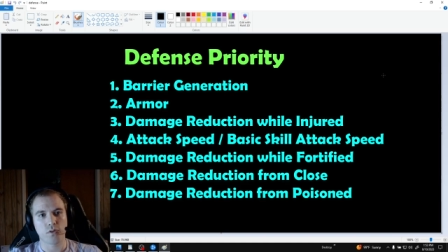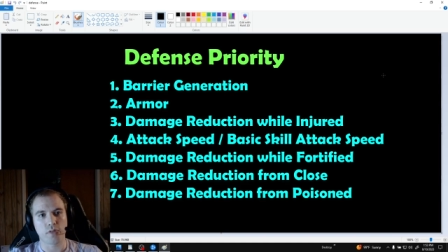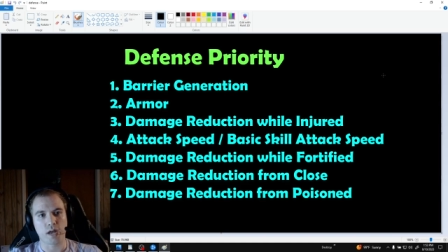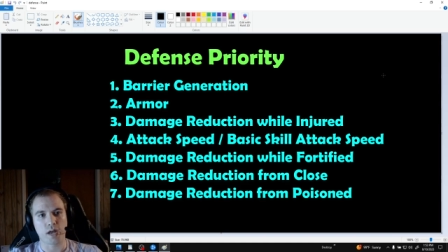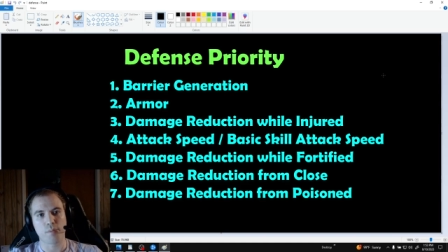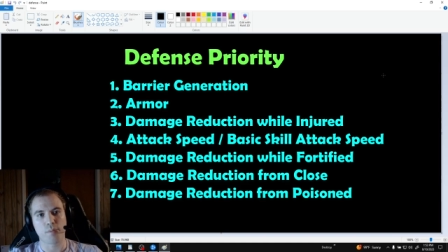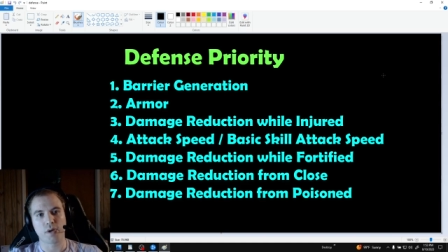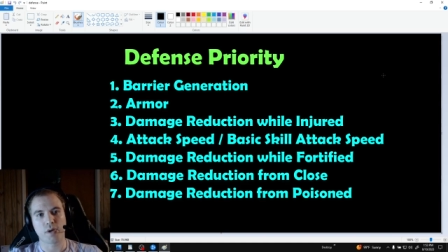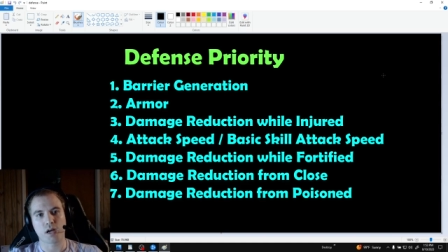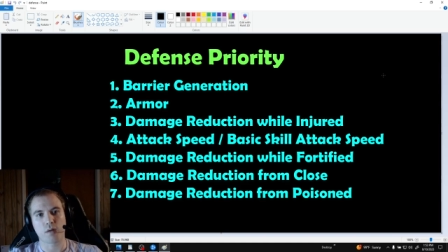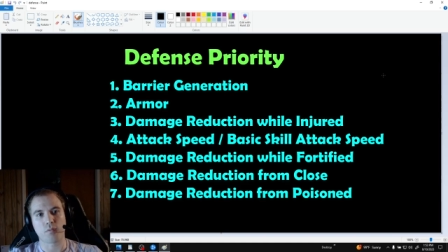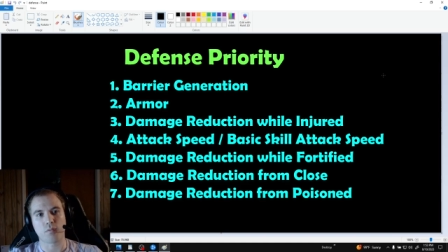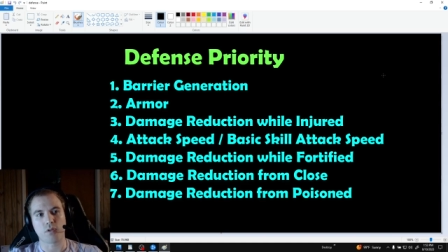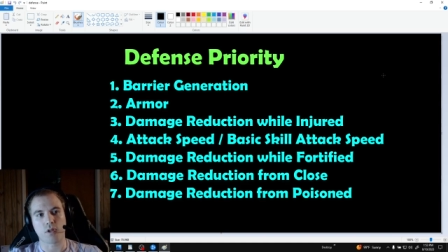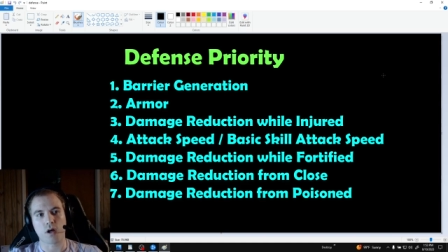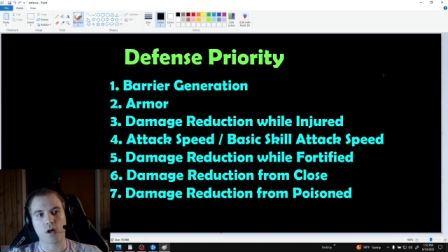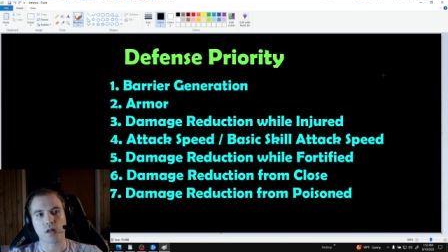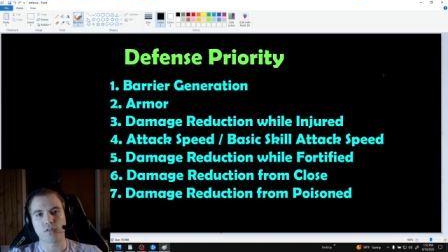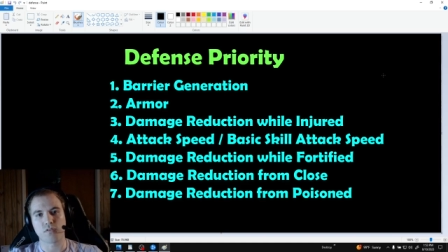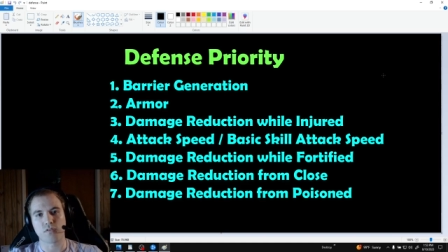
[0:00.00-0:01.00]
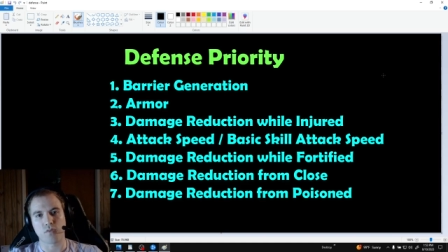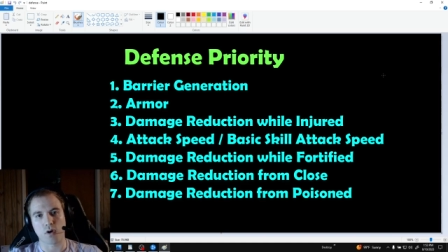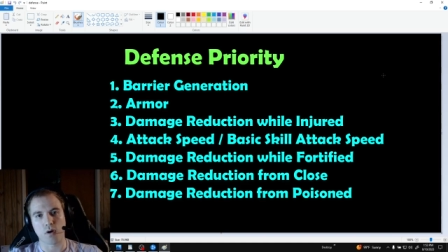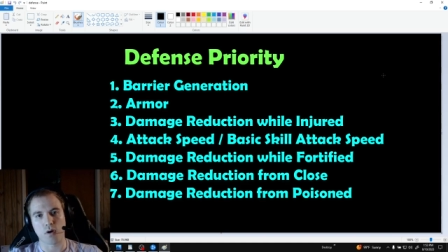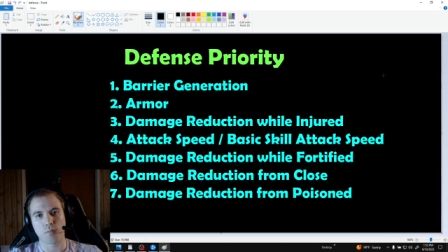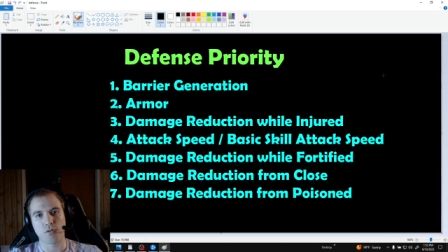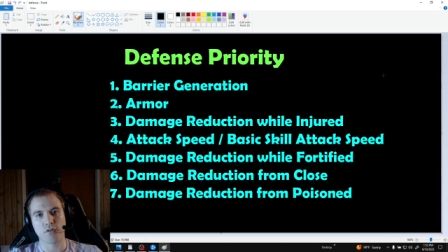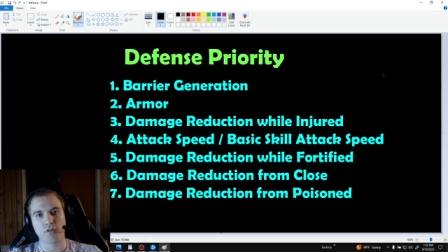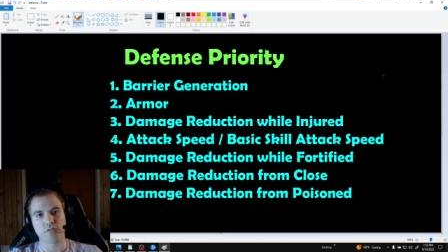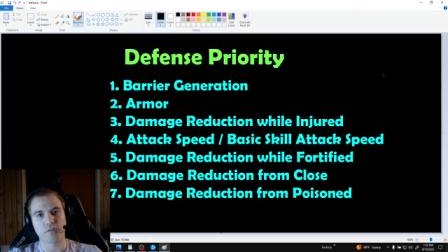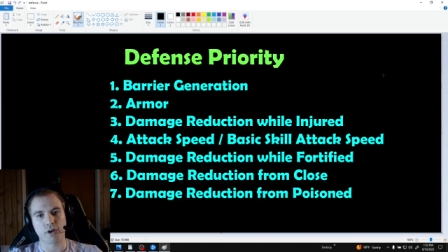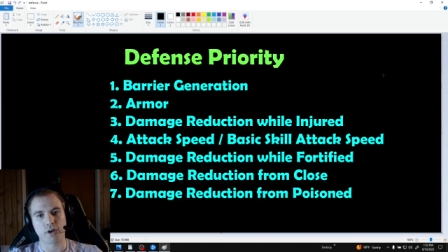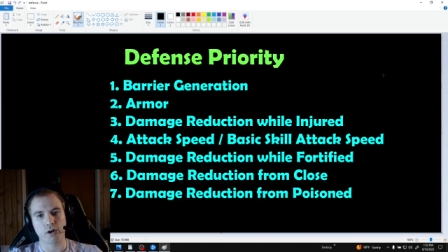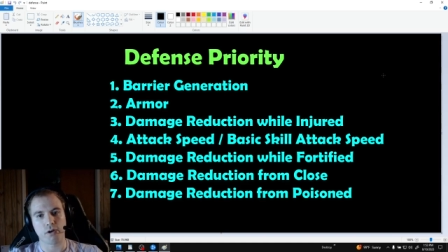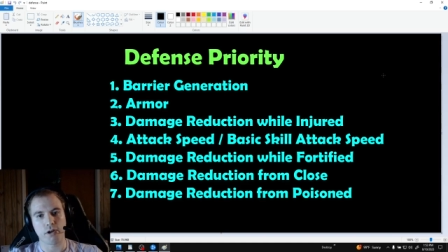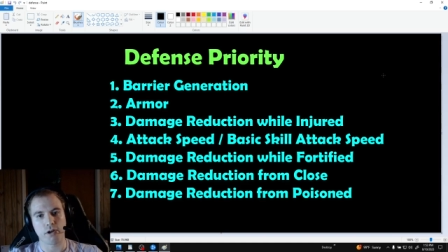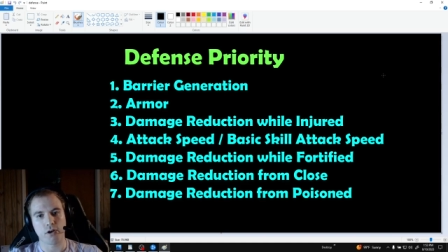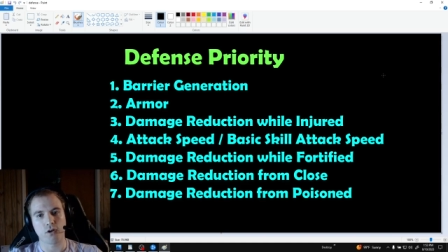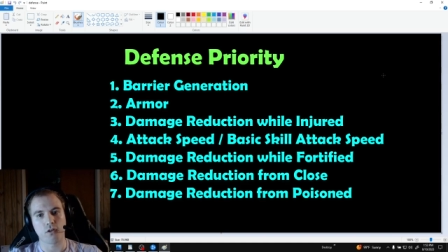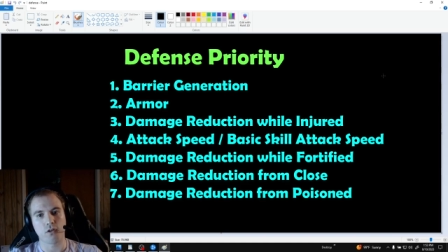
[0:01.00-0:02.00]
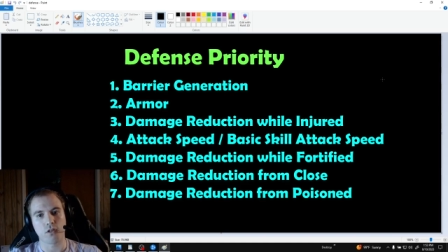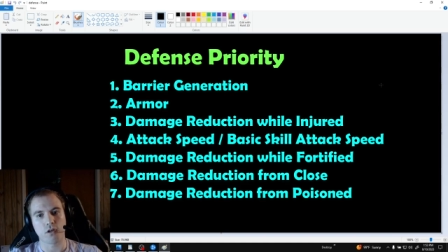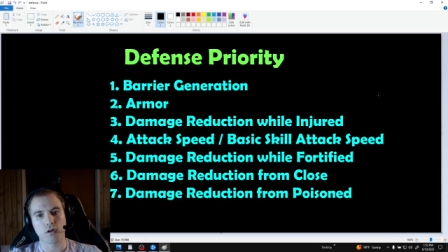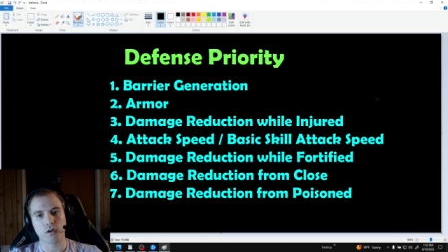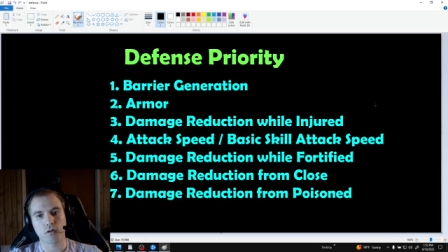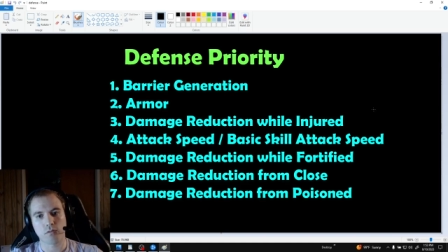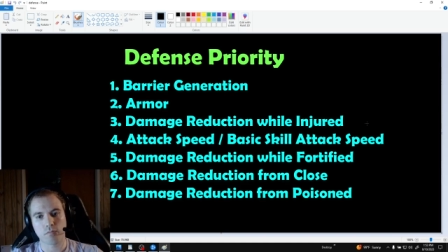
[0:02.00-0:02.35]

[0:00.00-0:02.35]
that I pick up lots of armor very early.